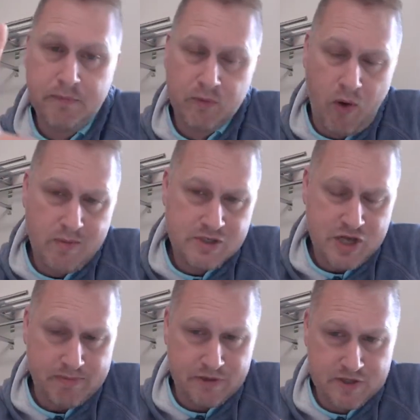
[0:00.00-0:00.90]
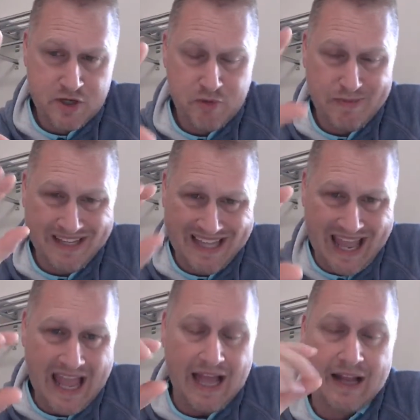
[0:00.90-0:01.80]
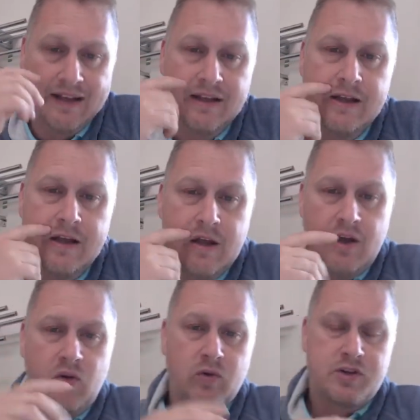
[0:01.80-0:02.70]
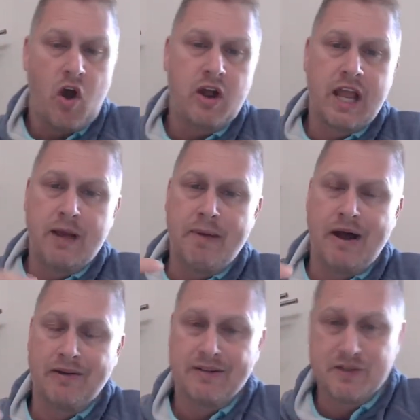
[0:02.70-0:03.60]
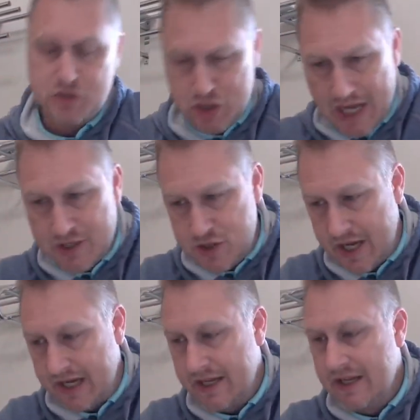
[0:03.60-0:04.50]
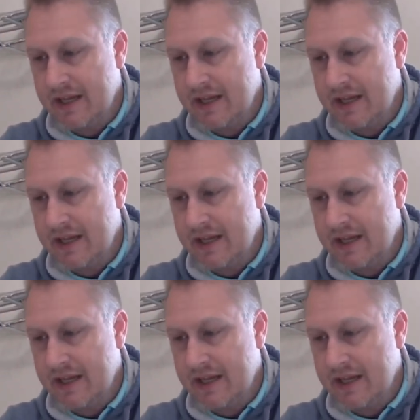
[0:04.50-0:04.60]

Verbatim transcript: Romans chapter two began talking about judging,